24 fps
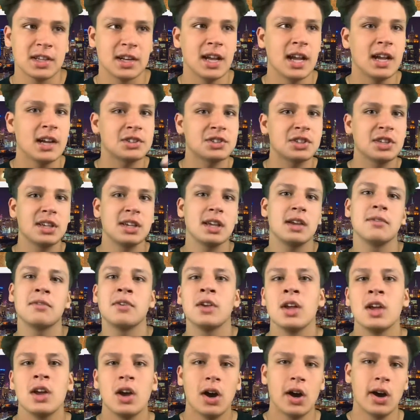And I actually
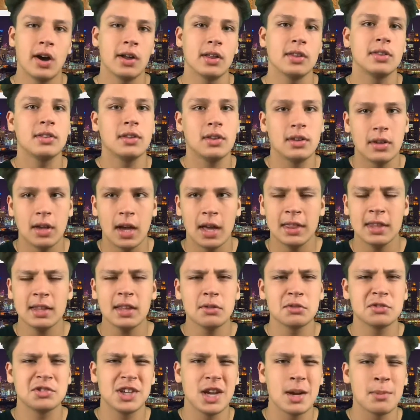give, I think
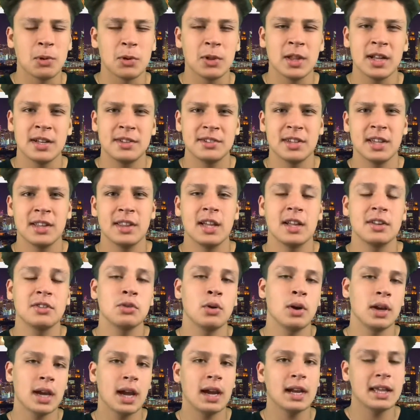that was J-Mo that said that.
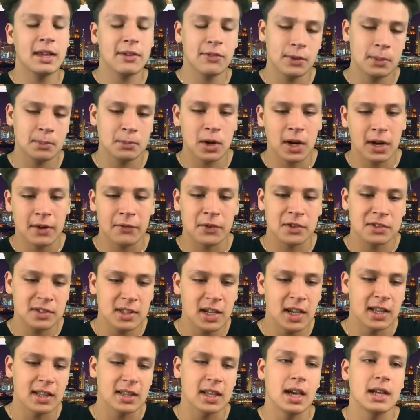So I got to give him credit for
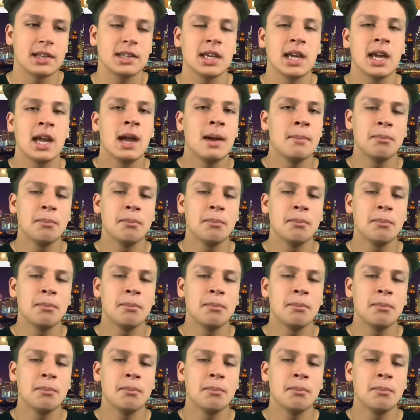saying that.